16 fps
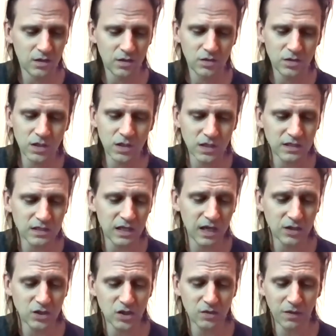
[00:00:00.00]
She can
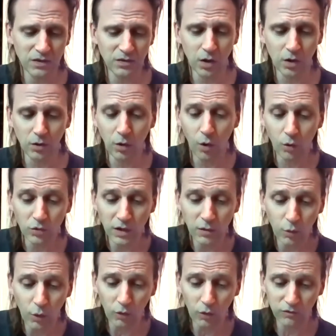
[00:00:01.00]
say she met a lonely
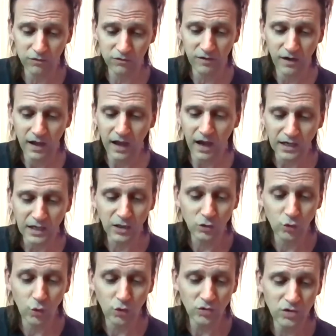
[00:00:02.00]
wolf, and he
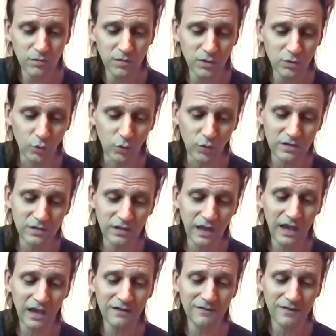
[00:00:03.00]
took them into his
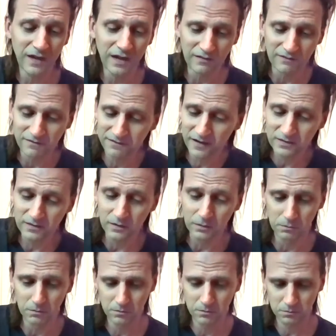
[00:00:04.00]
cave and fed
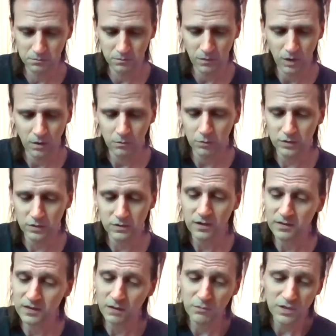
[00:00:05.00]
them. But
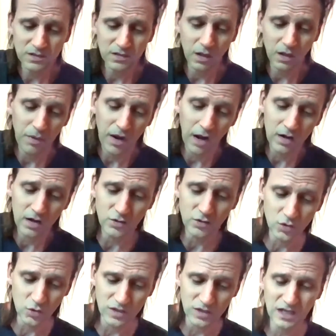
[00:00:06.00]
they missed their parrot,
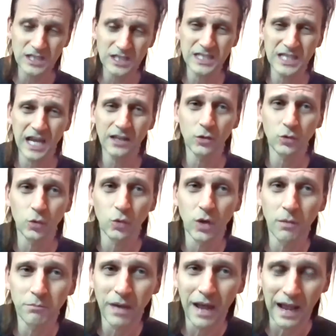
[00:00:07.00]
so they decided to
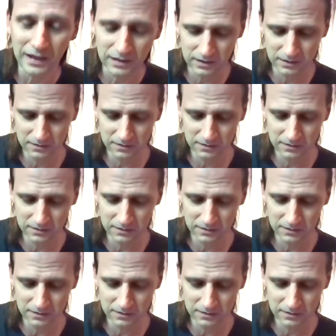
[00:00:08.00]
come back."